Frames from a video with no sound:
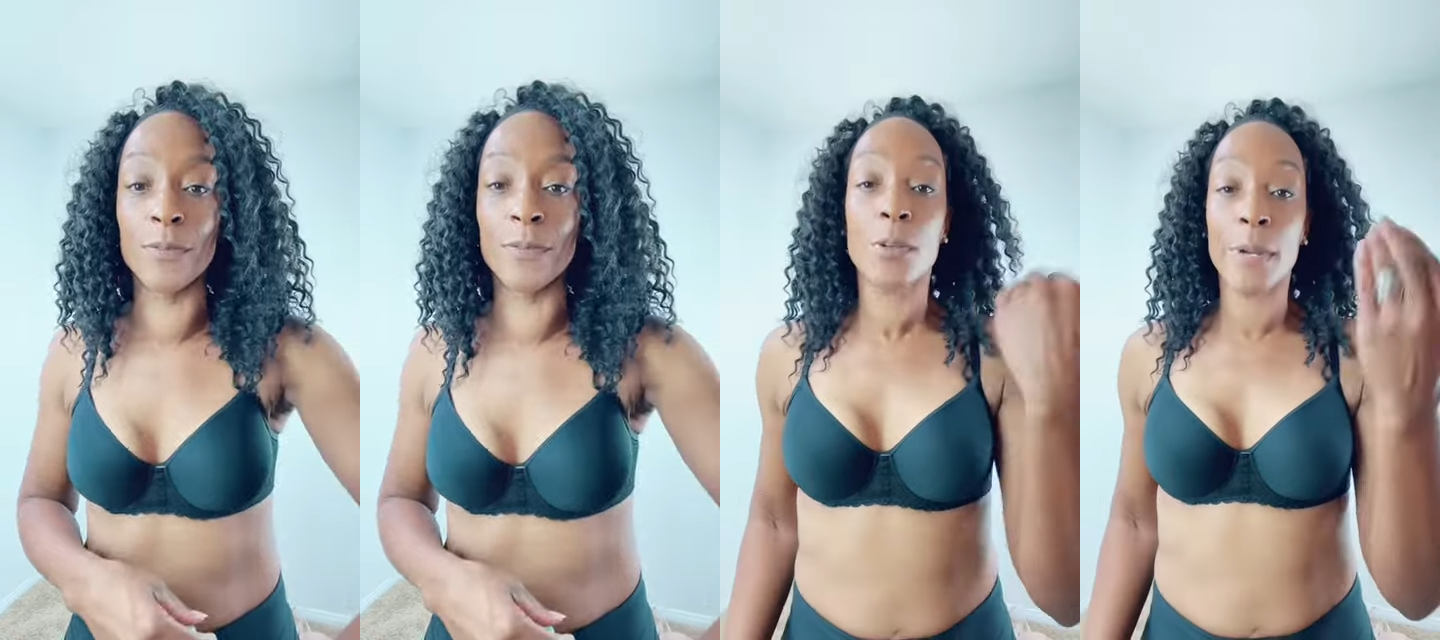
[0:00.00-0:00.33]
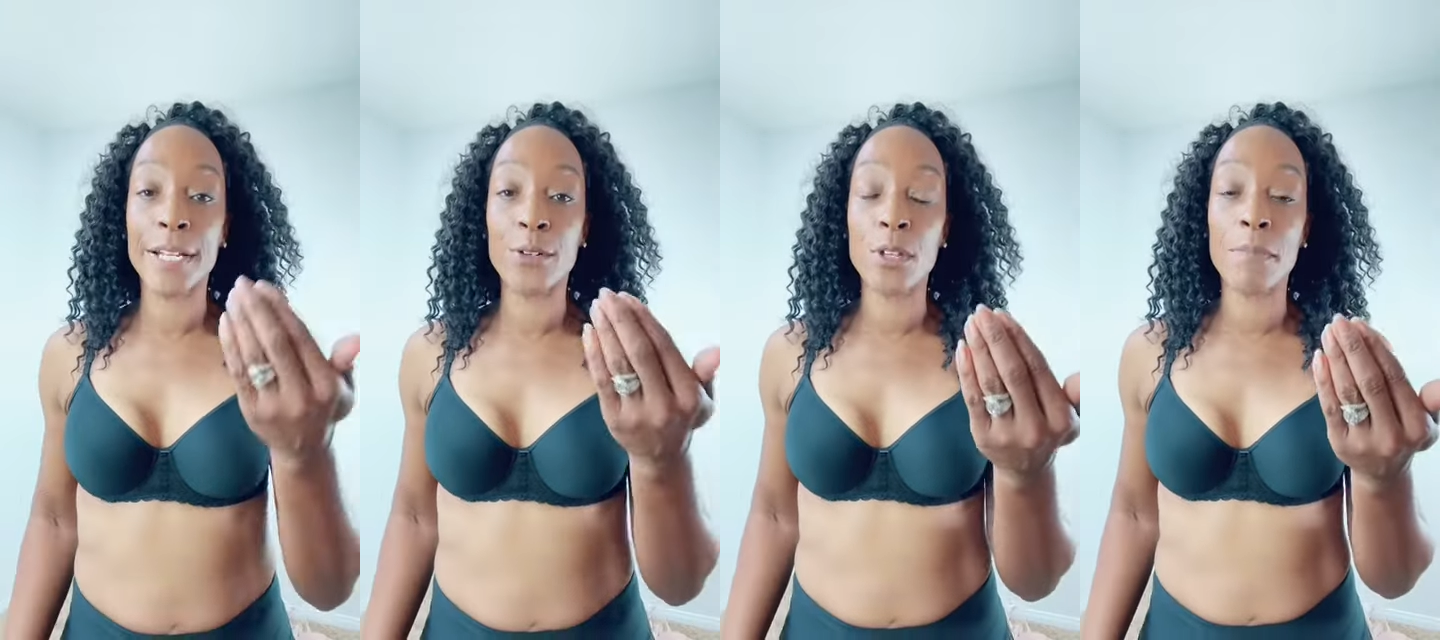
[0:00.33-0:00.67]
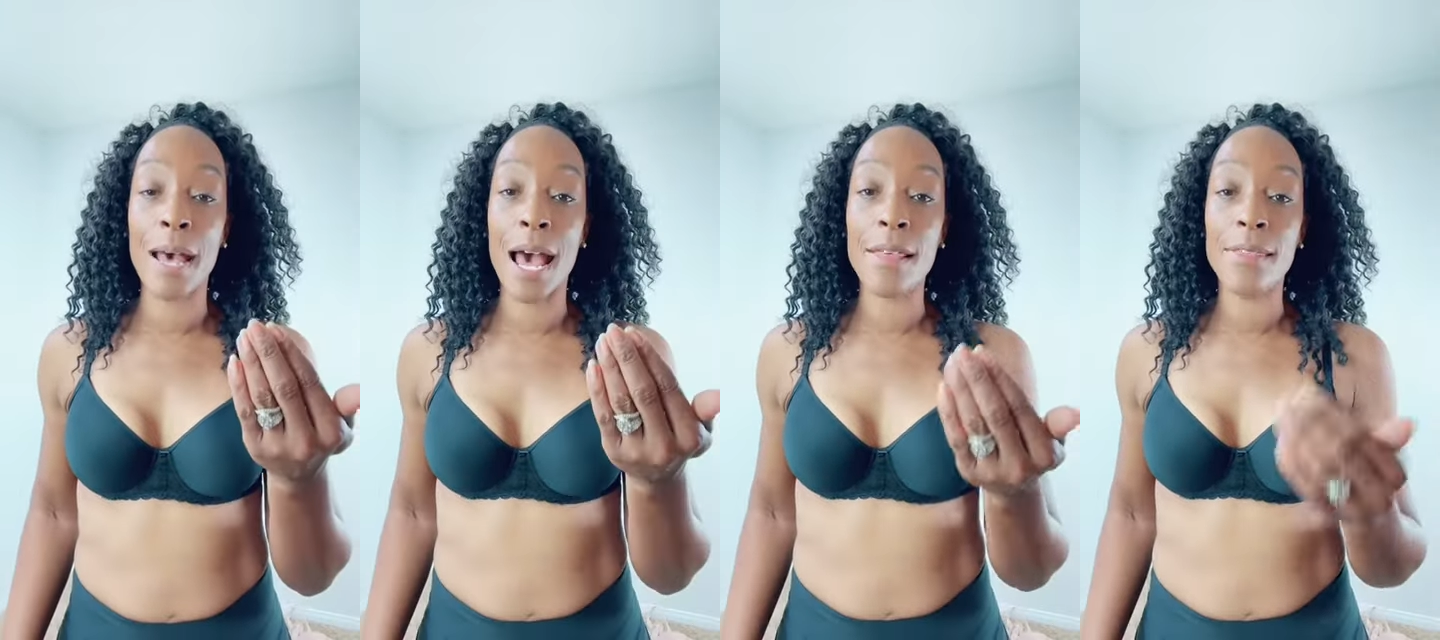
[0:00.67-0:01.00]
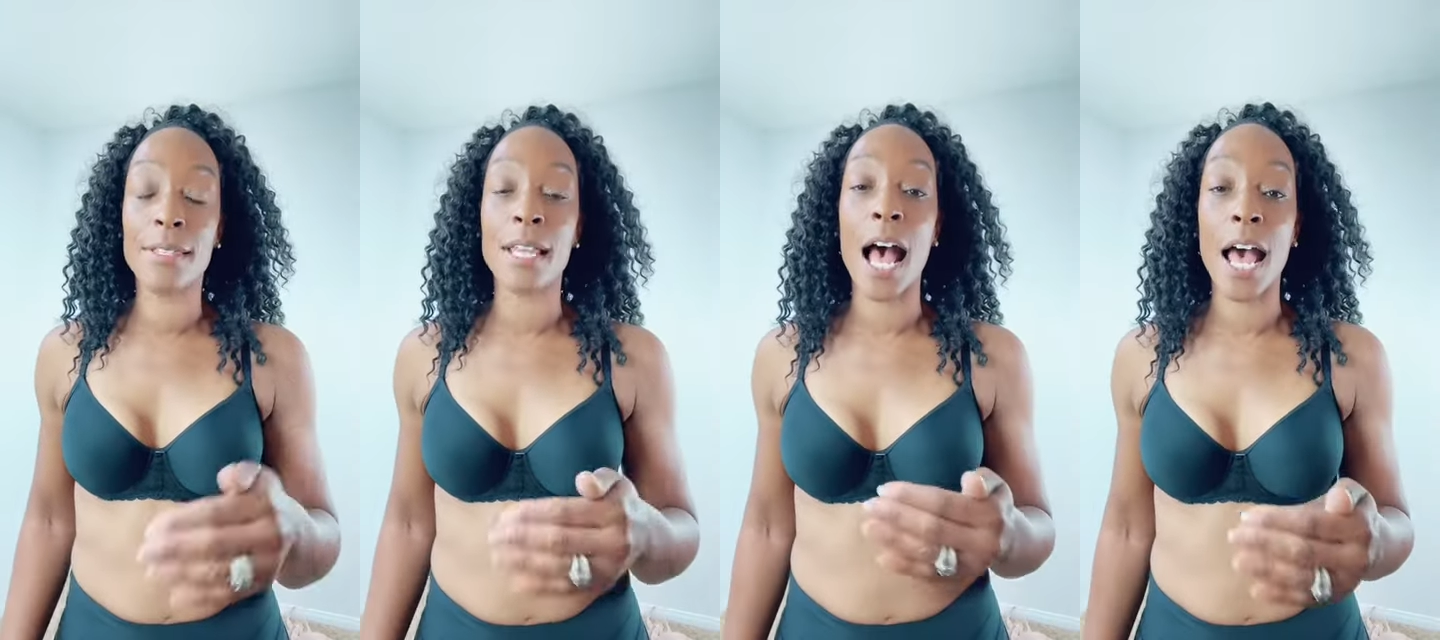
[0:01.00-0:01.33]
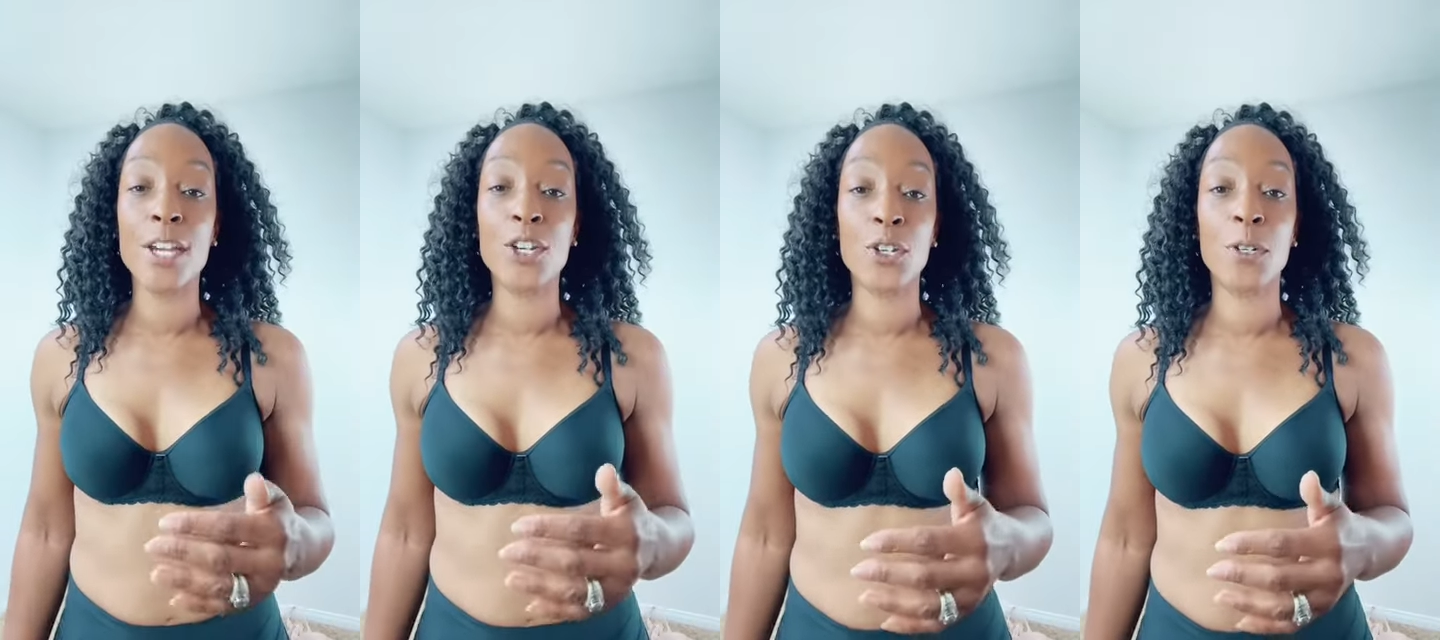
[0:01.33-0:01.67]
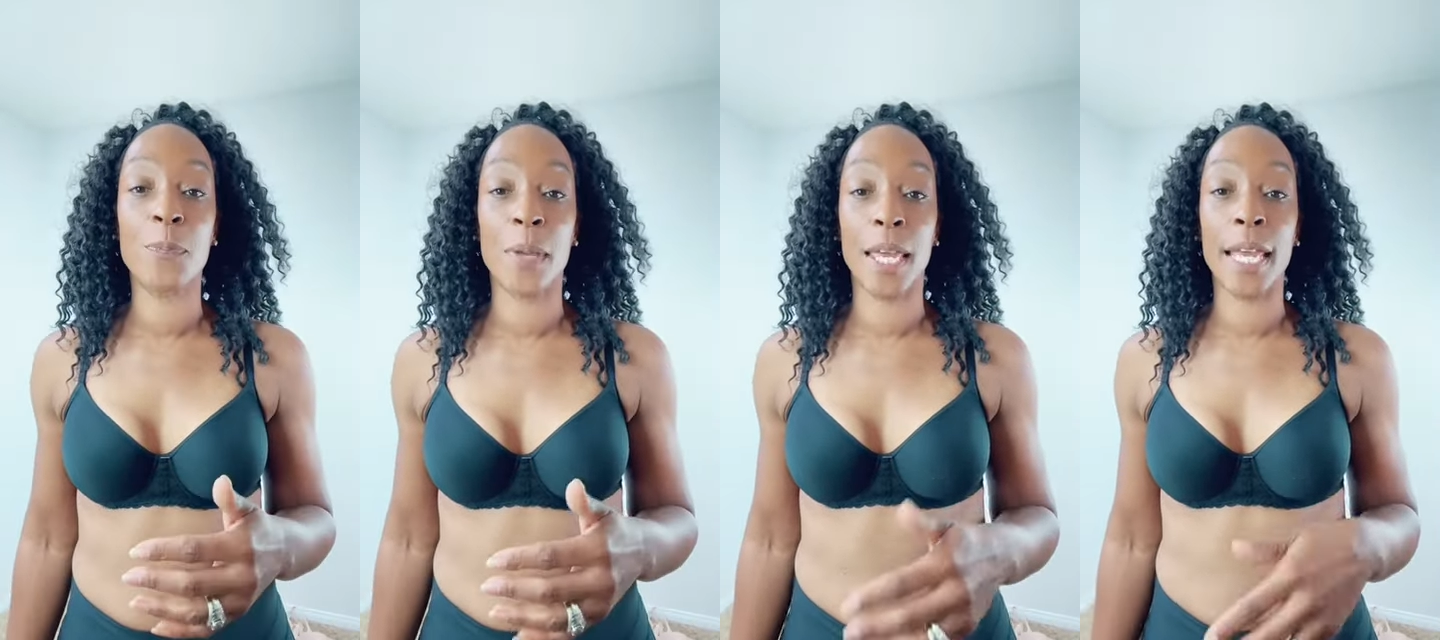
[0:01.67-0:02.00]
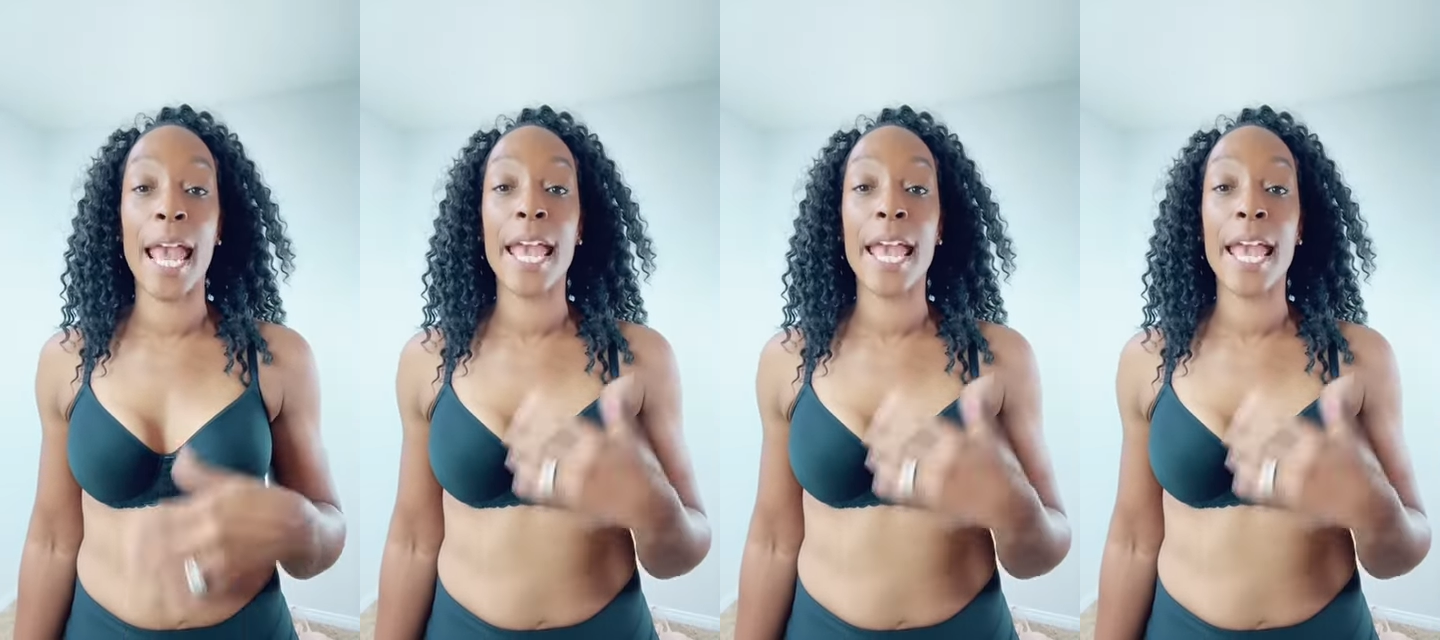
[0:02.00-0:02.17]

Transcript: So when I do the maths, I should be